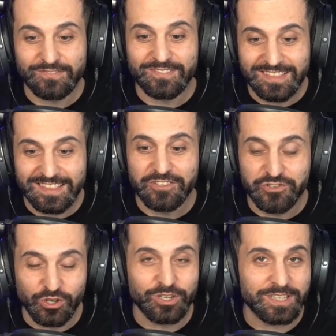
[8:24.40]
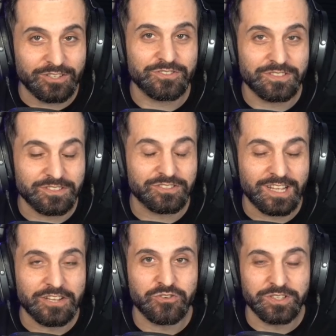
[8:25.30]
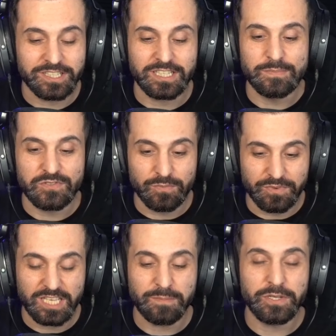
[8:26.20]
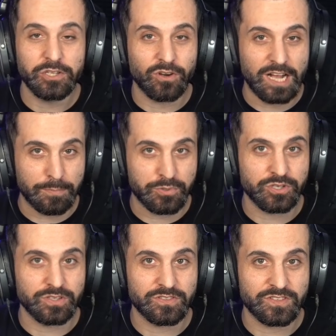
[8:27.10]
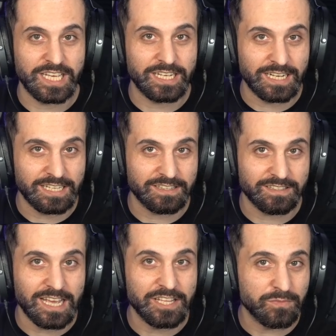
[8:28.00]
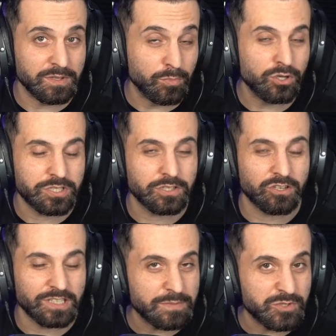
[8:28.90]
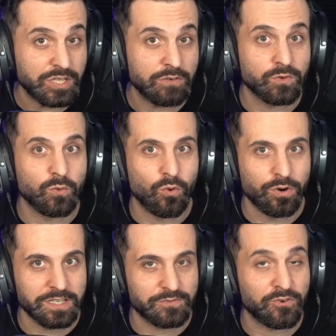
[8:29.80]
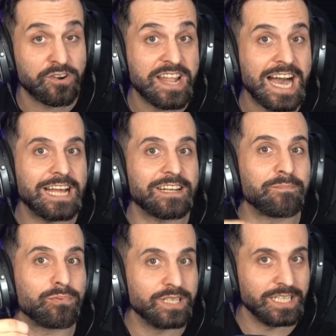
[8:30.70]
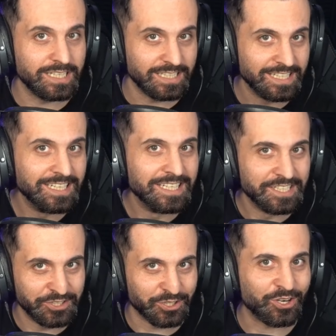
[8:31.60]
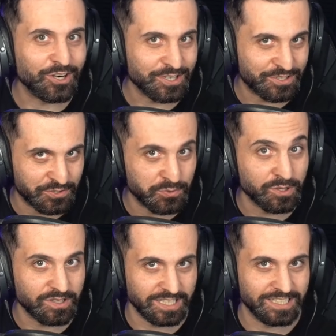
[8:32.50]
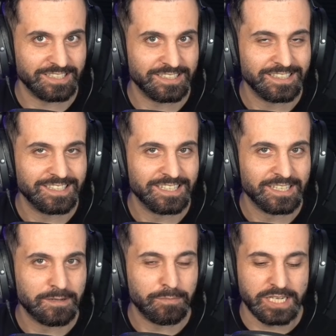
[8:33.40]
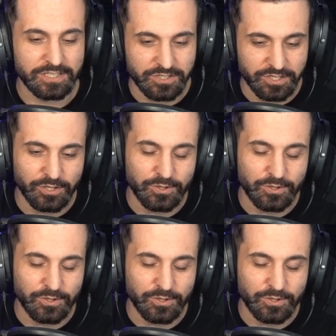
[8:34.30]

the joy, there's a lot of joy that comes from keeping your options, and in most of the card games you get rewarded for not playing your cards too early. Because it's